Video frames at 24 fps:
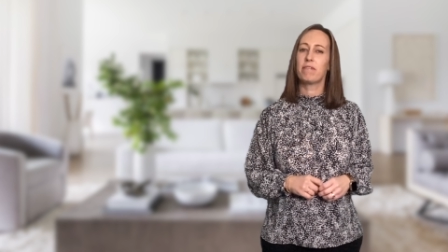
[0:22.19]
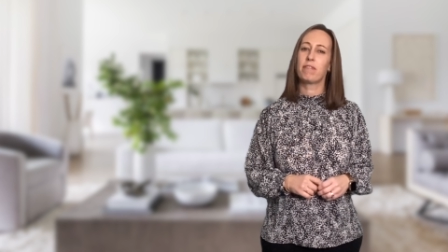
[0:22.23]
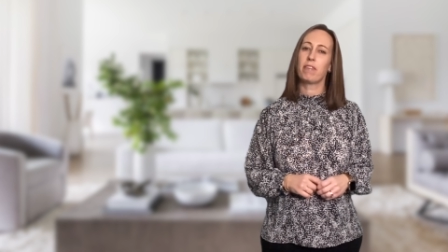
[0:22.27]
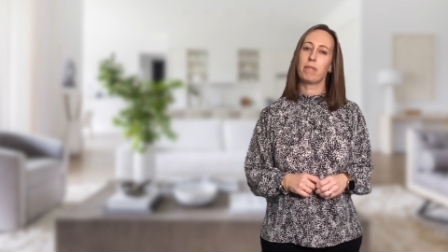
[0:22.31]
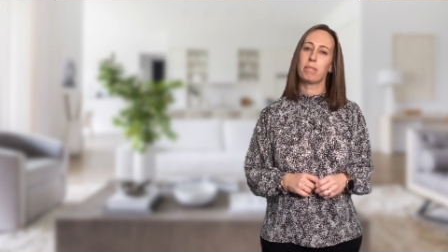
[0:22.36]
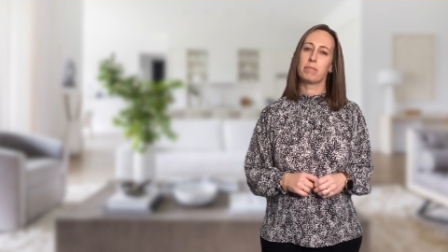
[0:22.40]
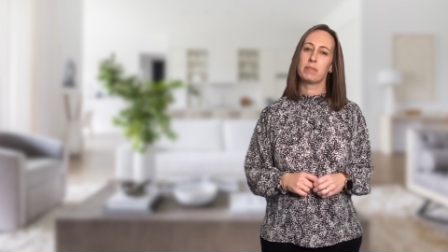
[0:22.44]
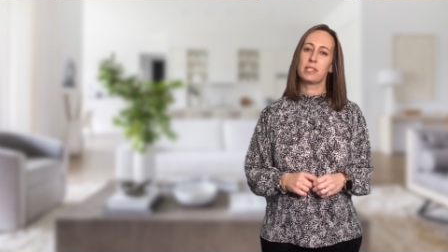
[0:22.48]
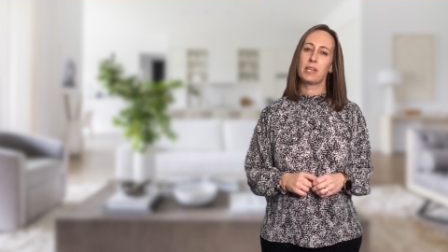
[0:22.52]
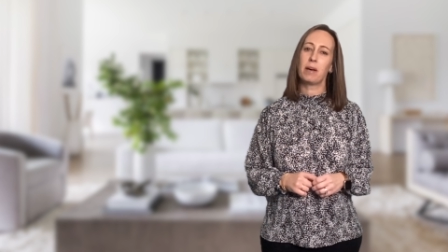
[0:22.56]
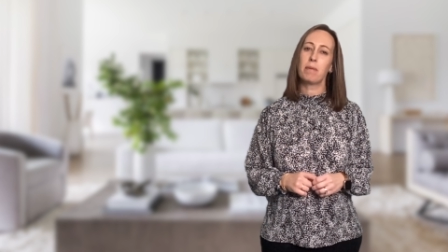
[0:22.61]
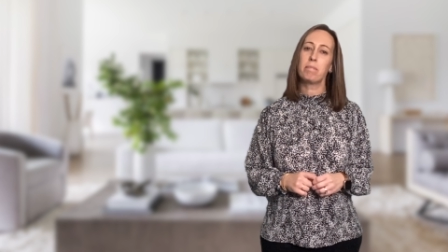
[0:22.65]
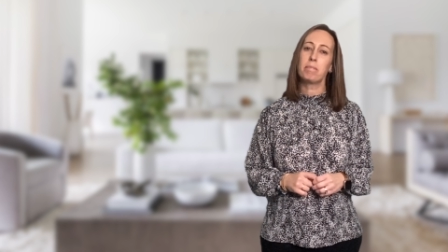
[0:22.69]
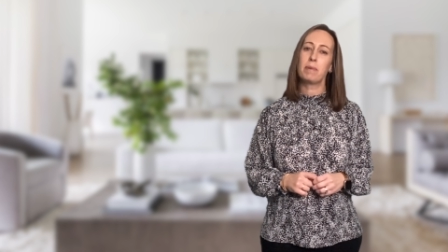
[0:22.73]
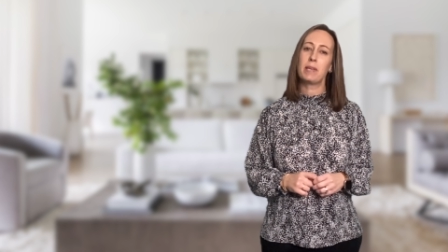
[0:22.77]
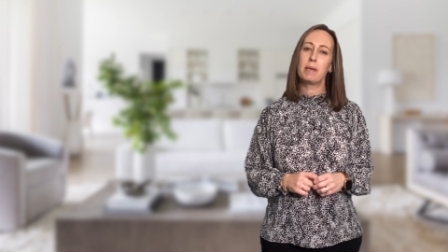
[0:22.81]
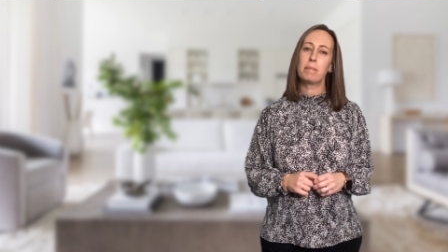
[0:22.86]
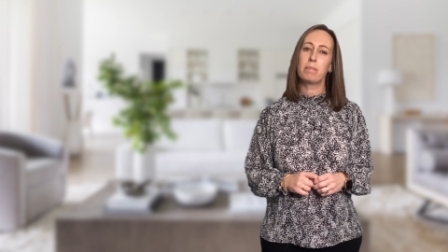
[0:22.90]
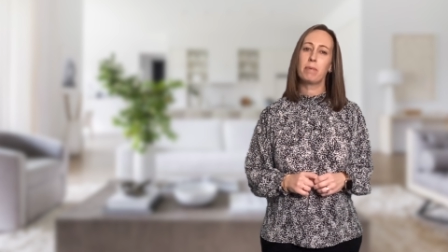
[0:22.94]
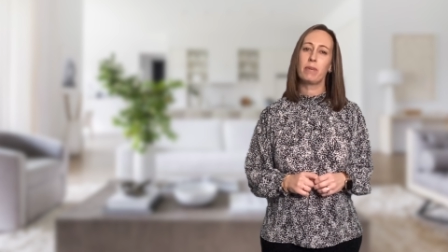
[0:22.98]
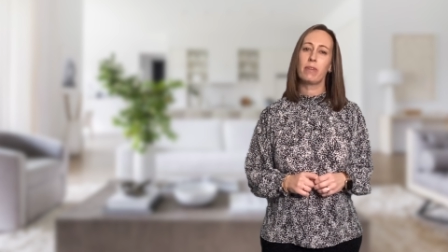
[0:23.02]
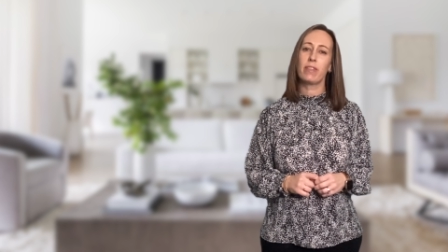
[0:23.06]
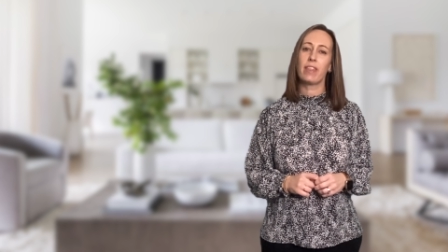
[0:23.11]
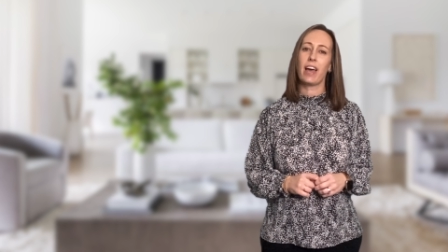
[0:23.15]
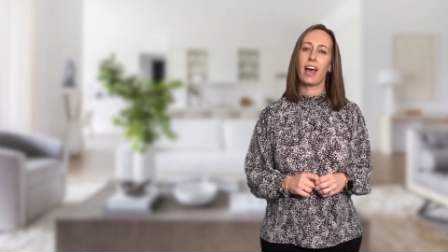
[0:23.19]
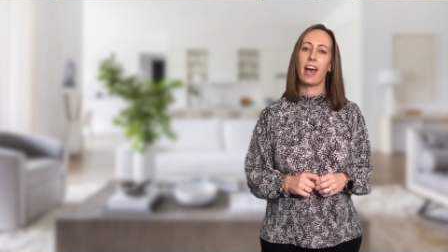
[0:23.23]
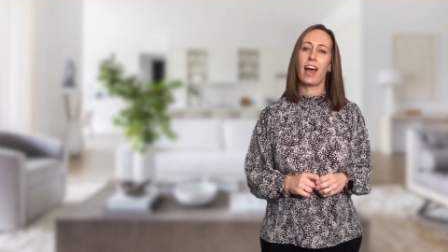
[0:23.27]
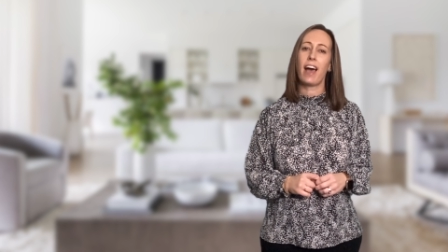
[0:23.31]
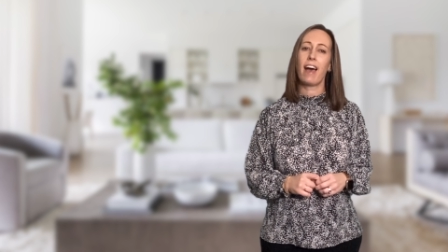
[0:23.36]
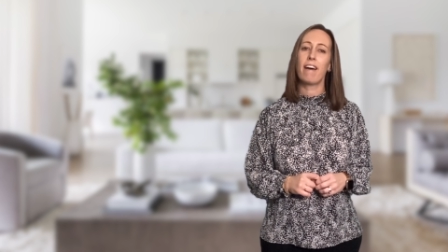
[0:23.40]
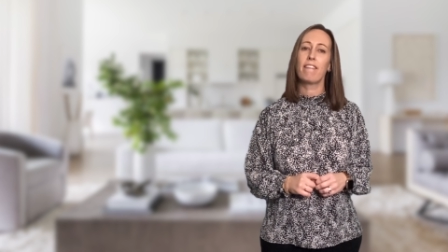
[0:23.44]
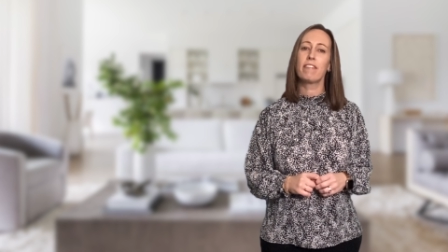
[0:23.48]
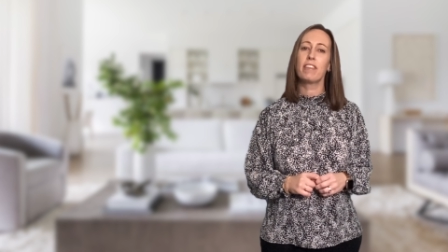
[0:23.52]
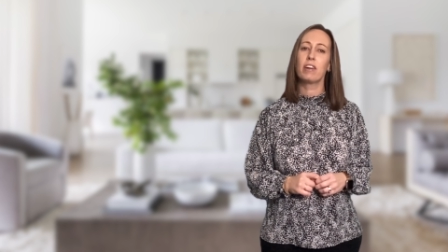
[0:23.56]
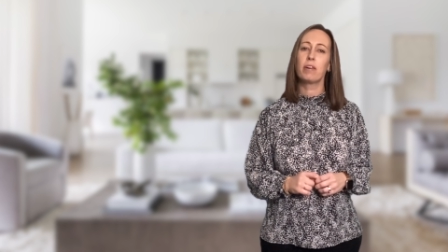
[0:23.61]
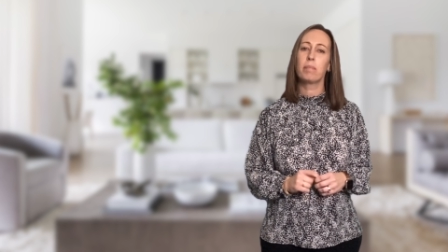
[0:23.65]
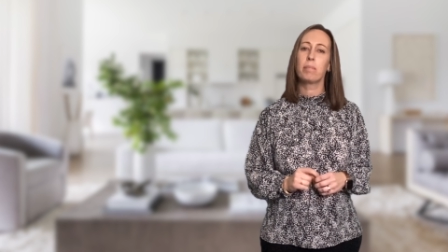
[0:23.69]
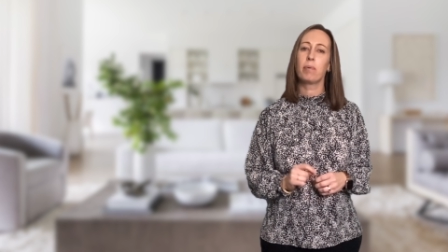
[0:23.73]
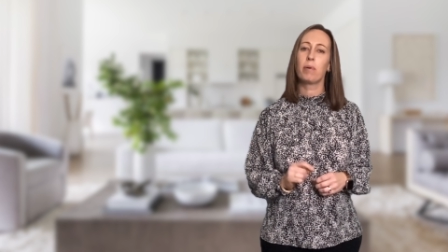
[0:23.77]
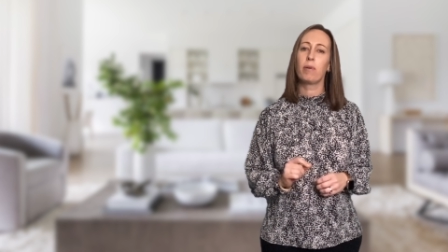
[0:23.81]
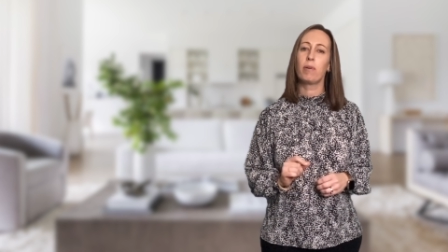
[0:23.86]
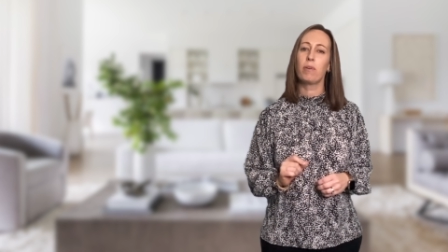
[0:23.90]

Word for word: from some people that have their